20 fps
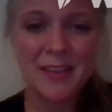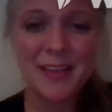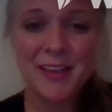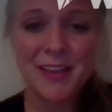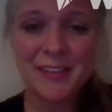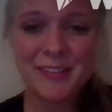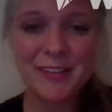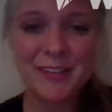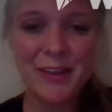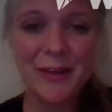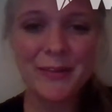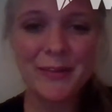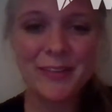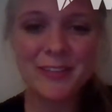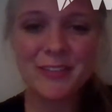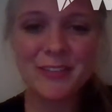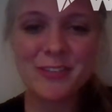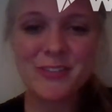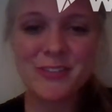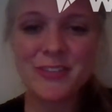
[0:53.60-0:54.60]
So
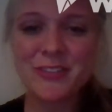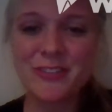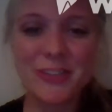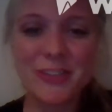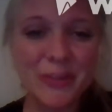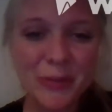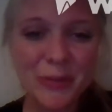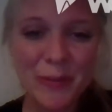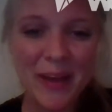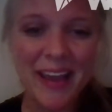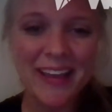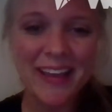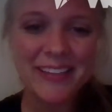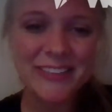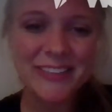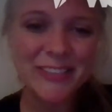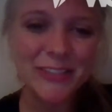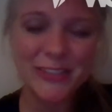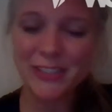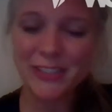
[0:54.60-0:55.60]
these are just 2
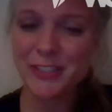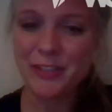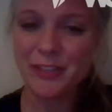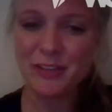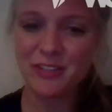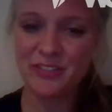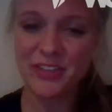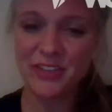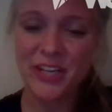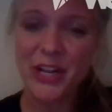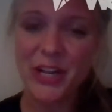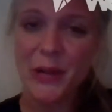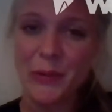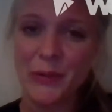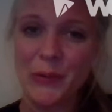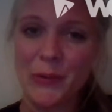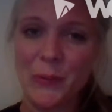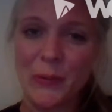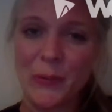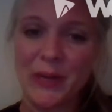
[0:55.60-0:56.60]
ways you can use video
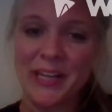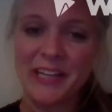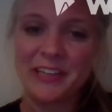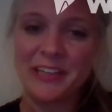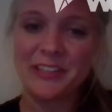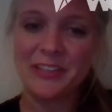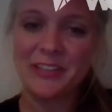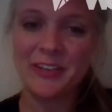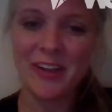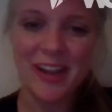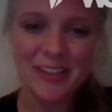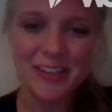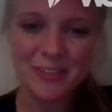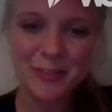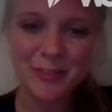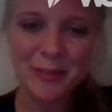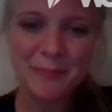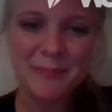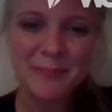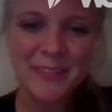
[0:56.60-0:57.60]
recording in your
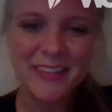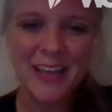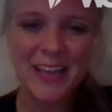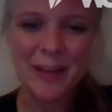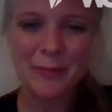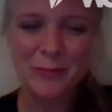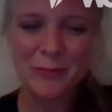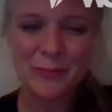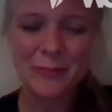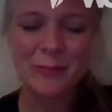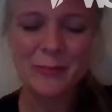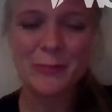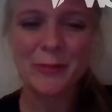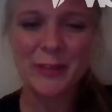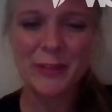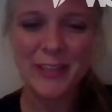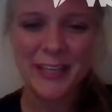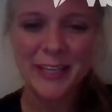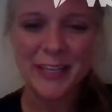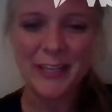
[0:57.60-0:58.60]
classroom that
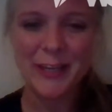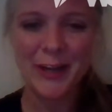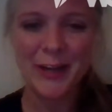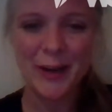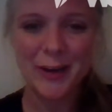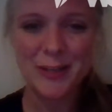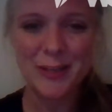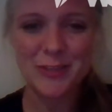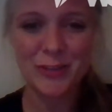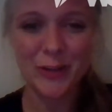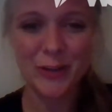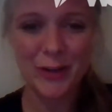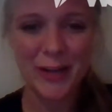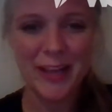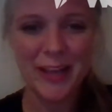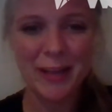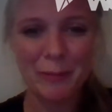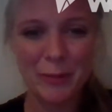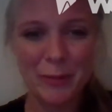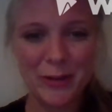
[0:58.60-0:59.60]
really encourage
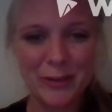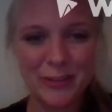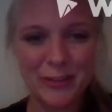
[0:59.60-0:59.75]
learning among your